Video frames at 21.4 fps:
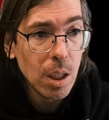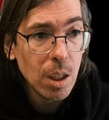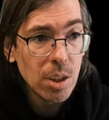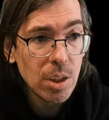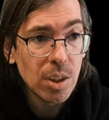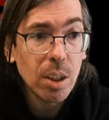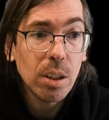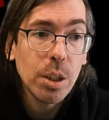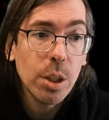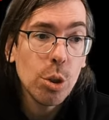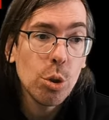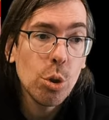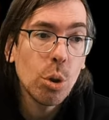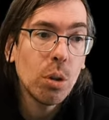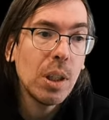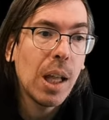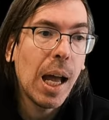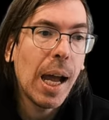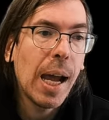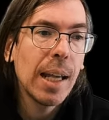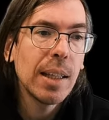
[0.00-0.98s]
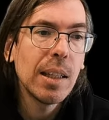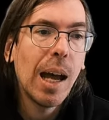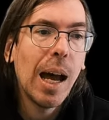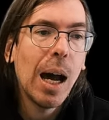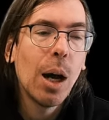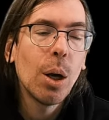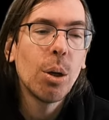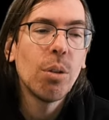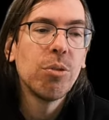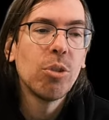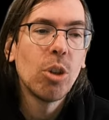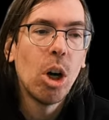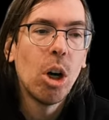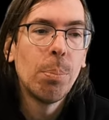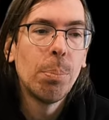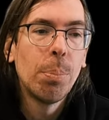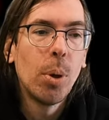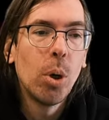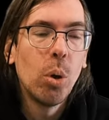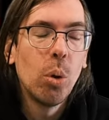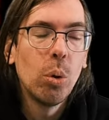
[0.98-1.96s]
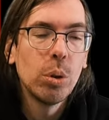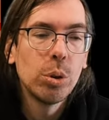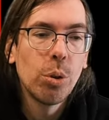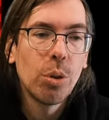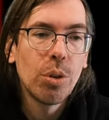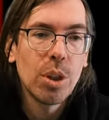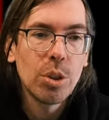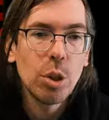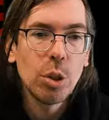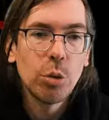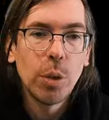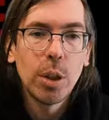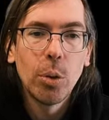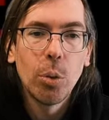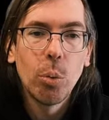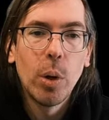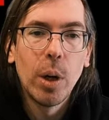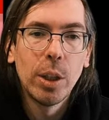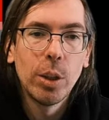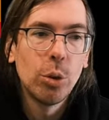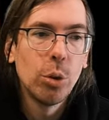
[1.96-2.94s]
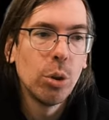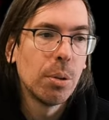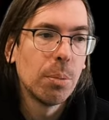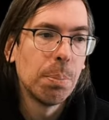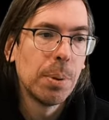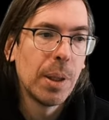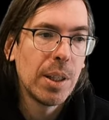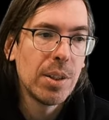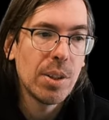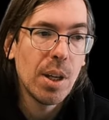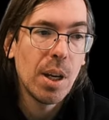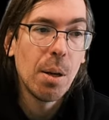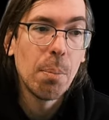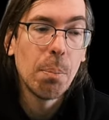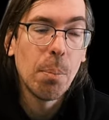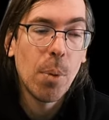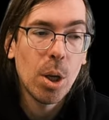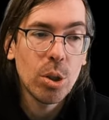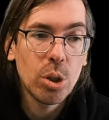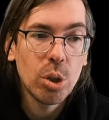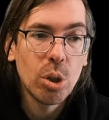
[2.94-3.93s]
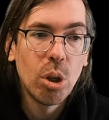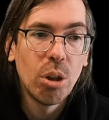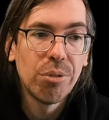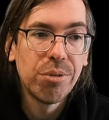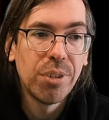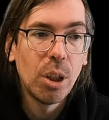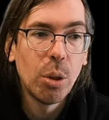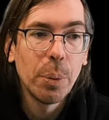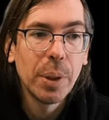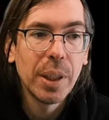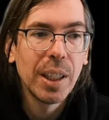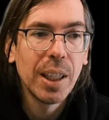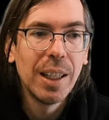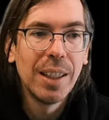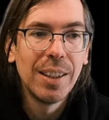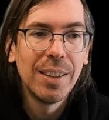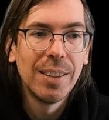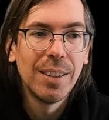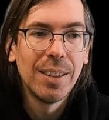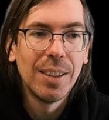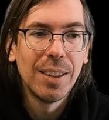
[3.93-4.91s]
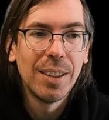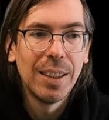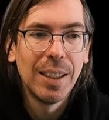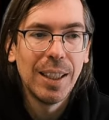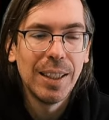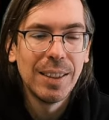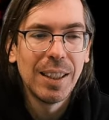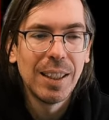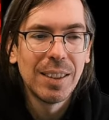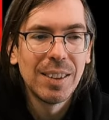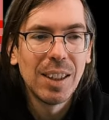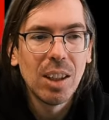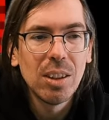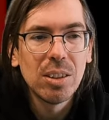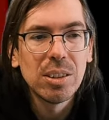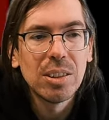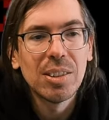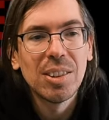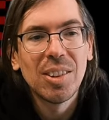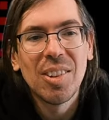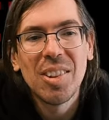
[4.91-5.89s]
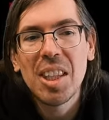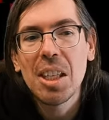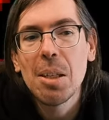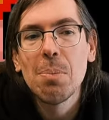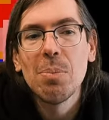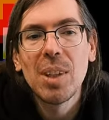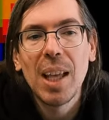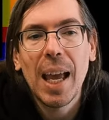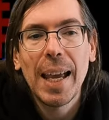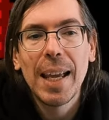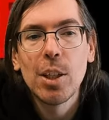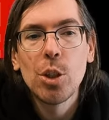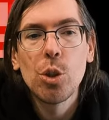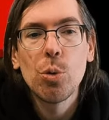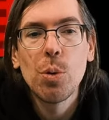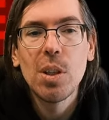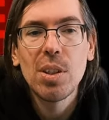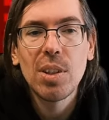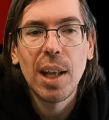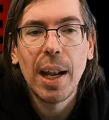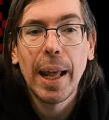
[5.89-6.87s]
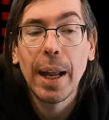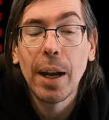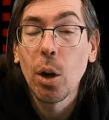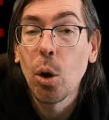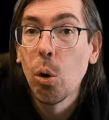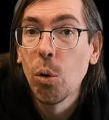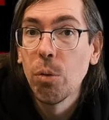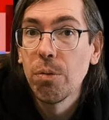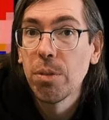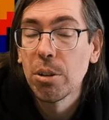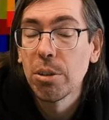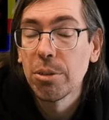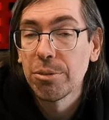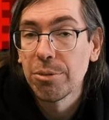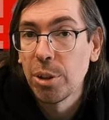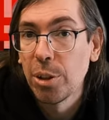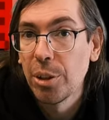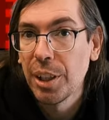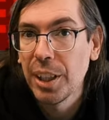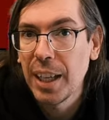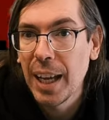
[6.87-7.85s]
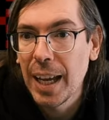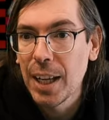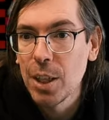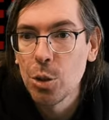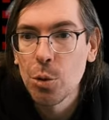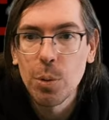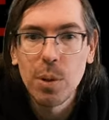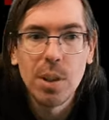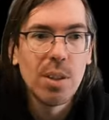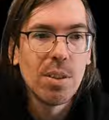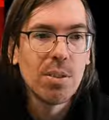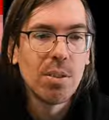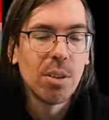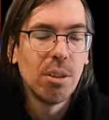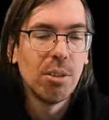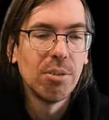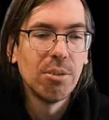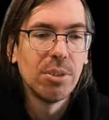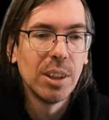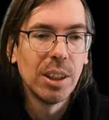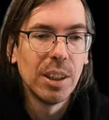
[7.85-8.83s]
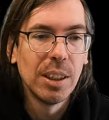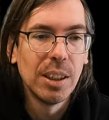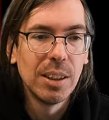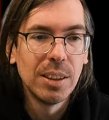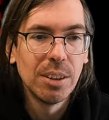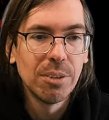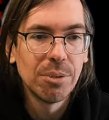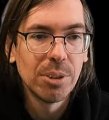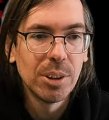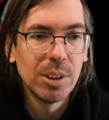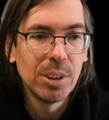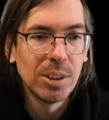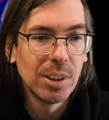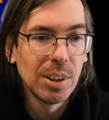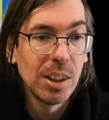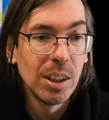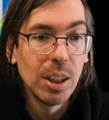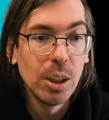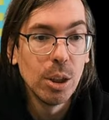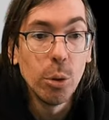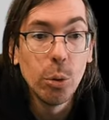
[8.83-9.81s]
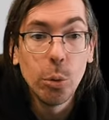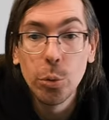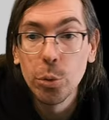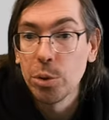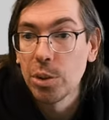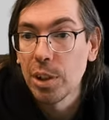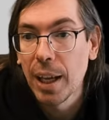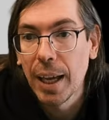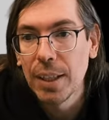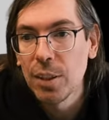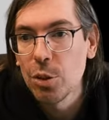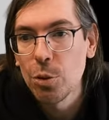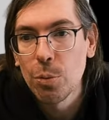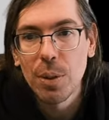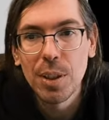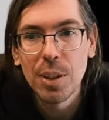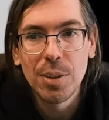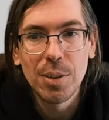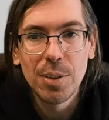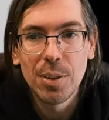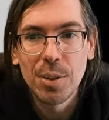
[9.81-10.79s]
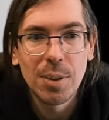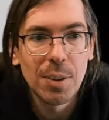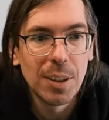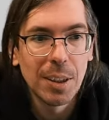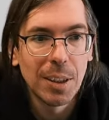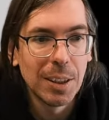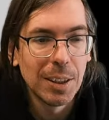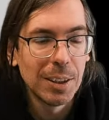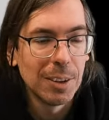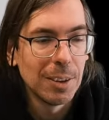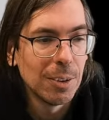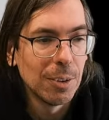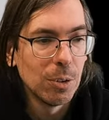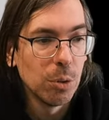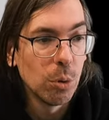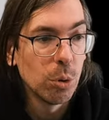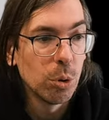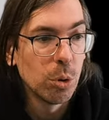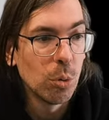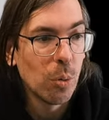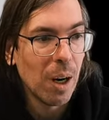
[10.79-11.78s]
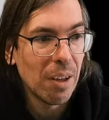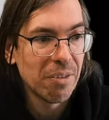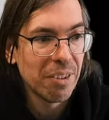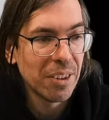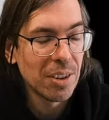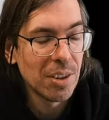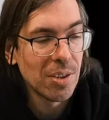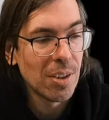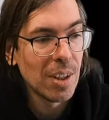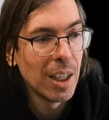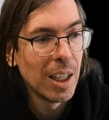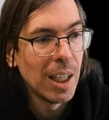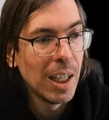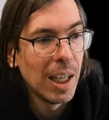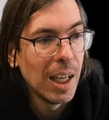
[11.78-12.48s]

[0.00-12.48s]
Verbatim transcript: Still in July, the Out of Compo 2021 took place in Moscow following an, uh, an adult themed entries and had over 30 entries of uh, different uh, loot entries, uh, loot graphics.